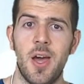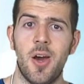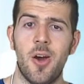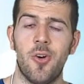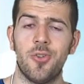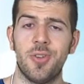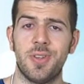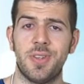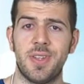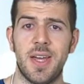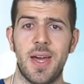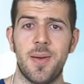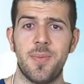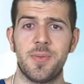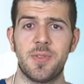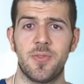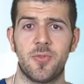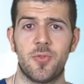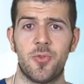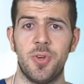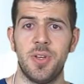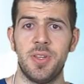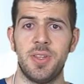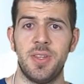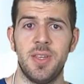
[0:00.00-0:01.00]
Other types
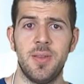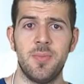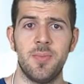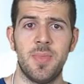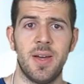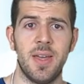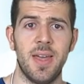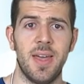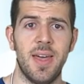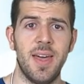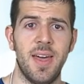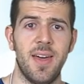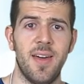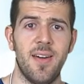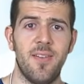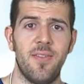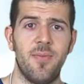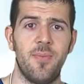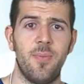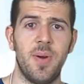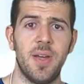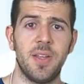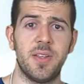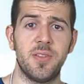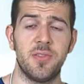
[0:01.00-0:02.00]
of creatine might
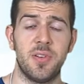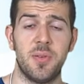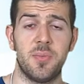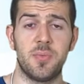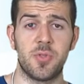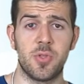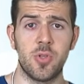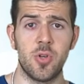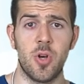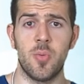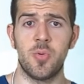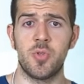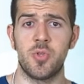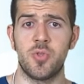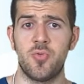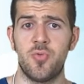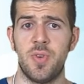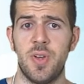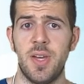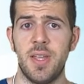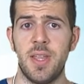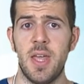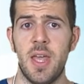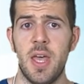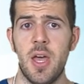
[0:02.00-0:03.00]
have better absorption
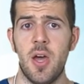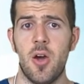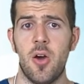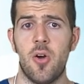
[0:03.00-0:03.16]
rate,